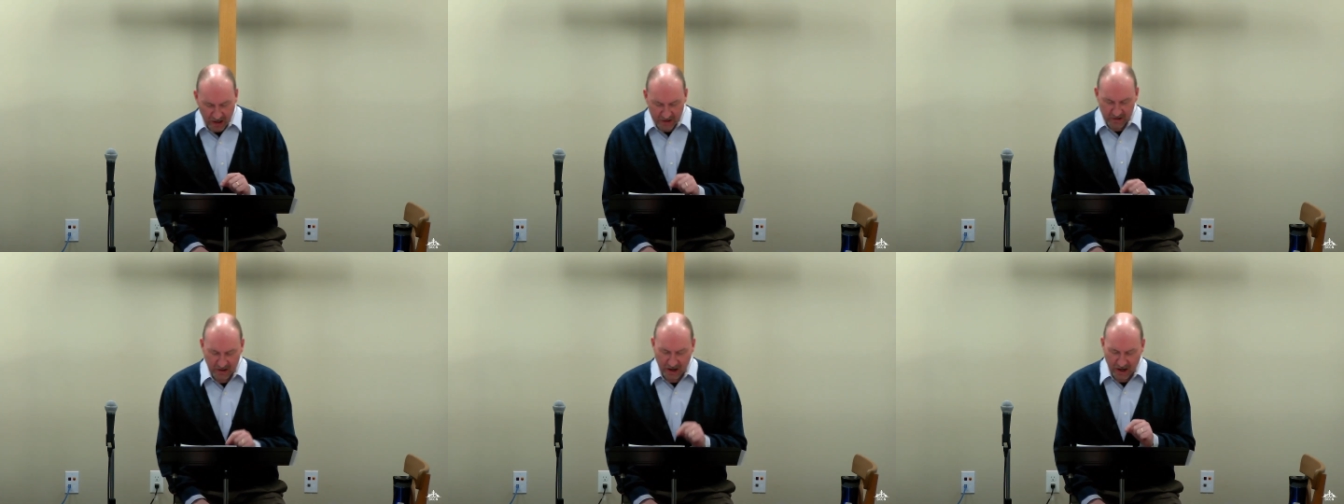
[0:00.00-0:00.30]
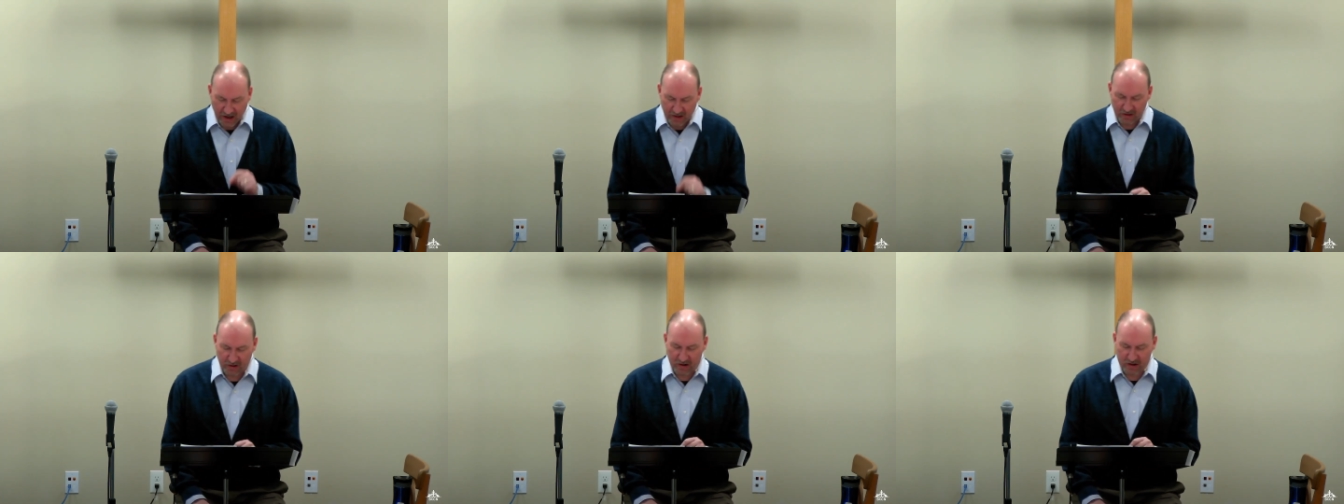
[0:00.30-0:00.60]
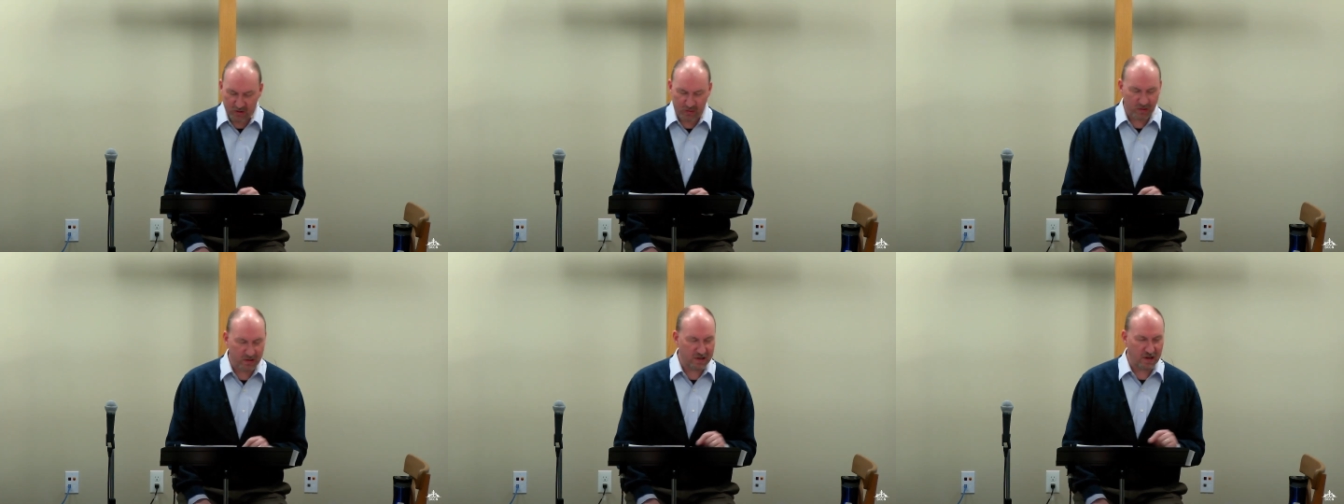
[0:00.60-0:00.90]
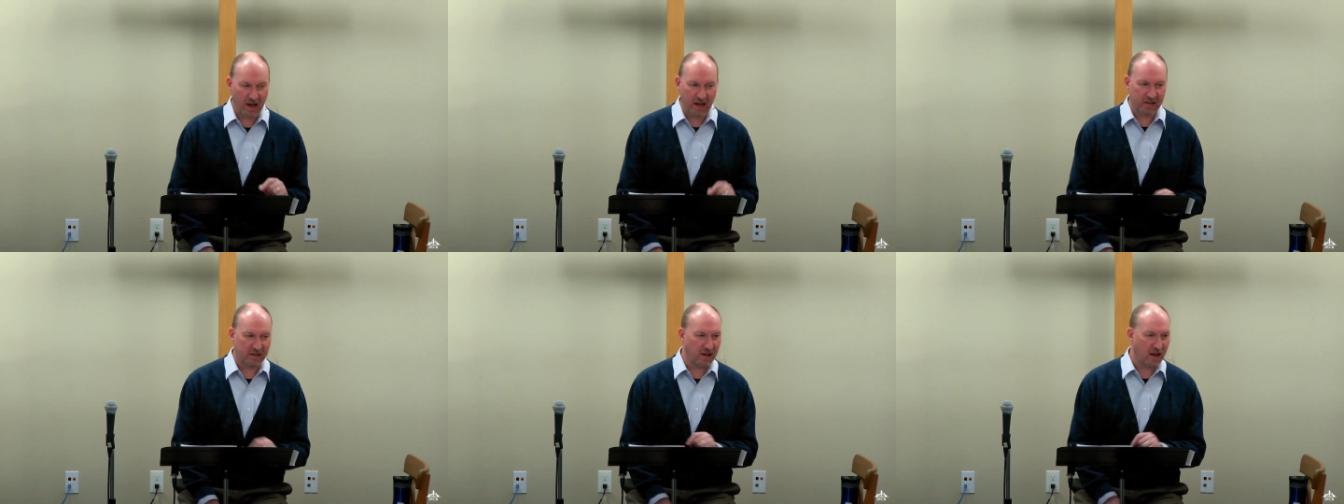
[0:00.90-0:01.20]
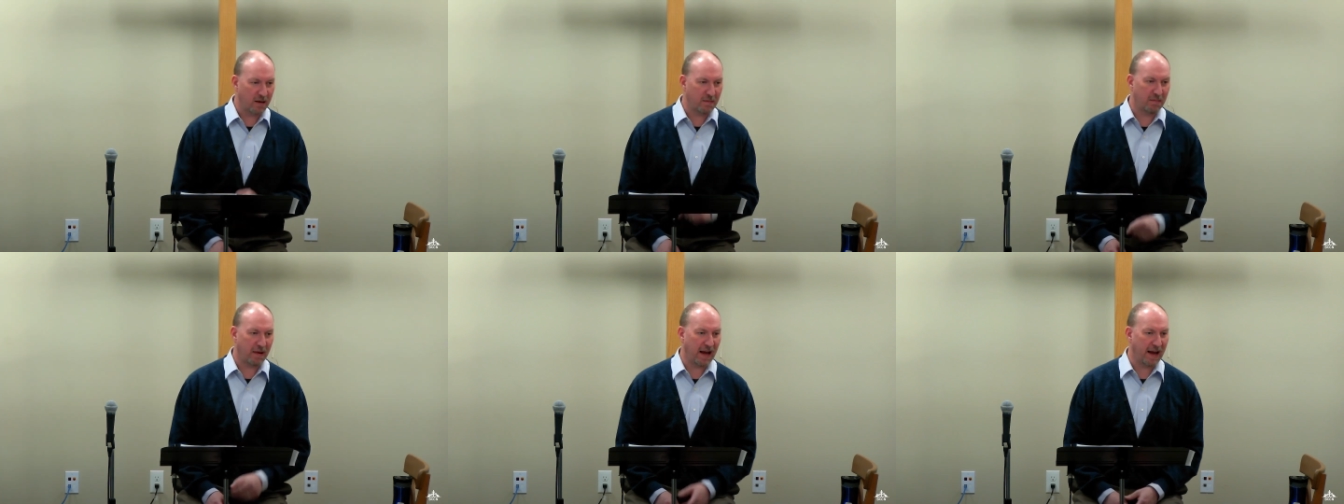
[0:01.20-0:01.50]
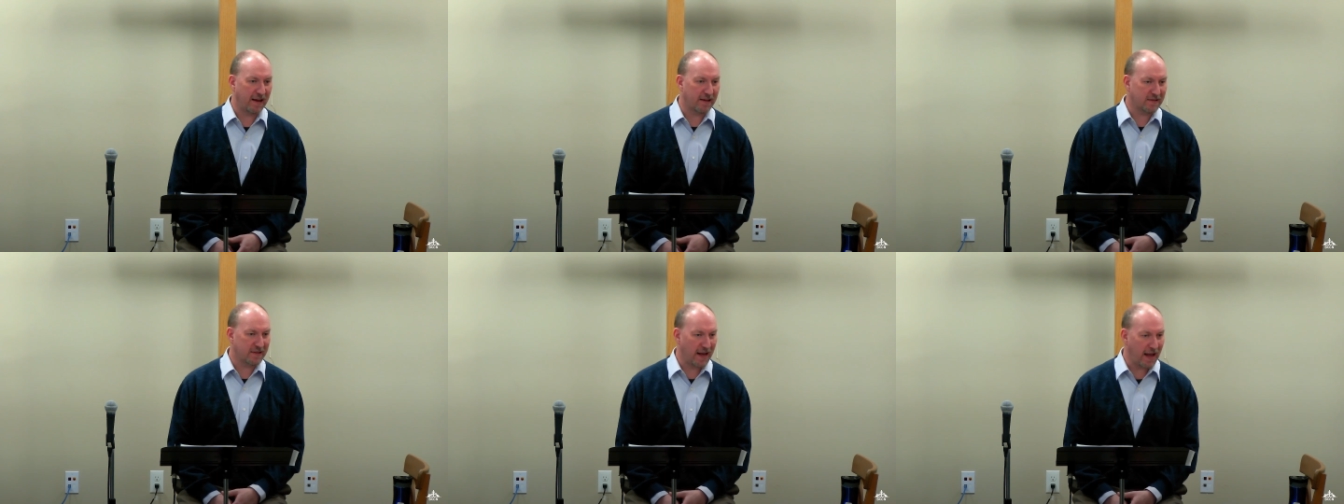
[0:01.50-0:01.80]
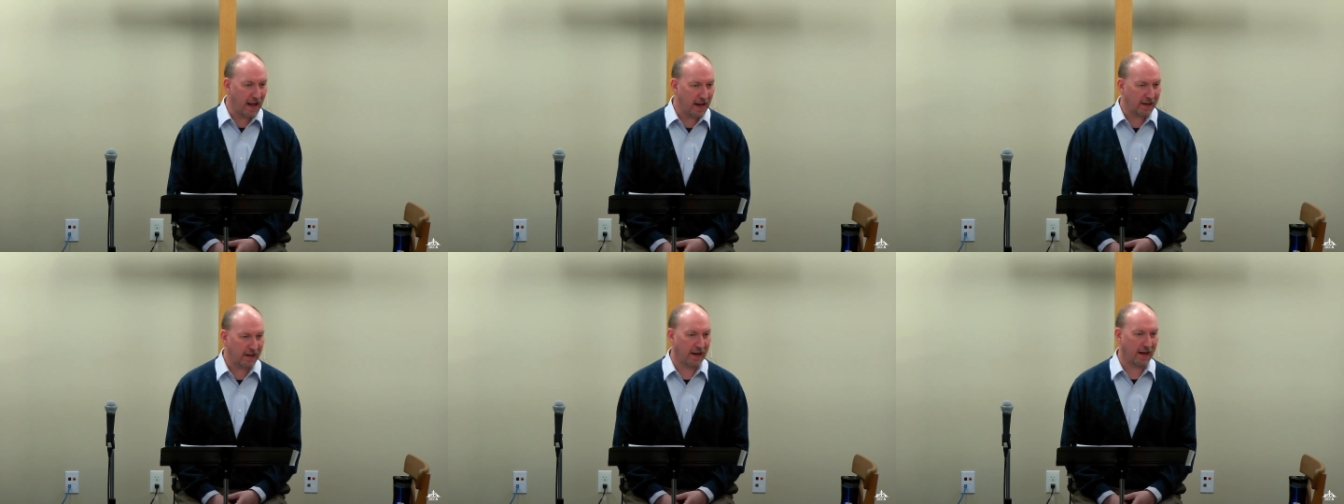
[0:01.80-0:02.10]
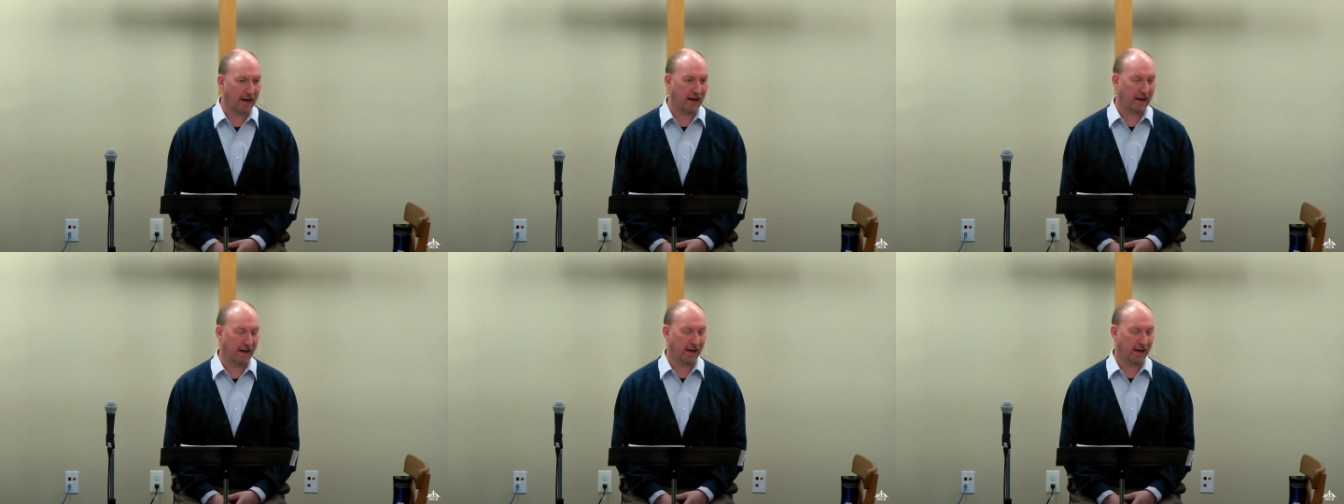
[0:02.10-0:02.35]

to others was not done by attacking.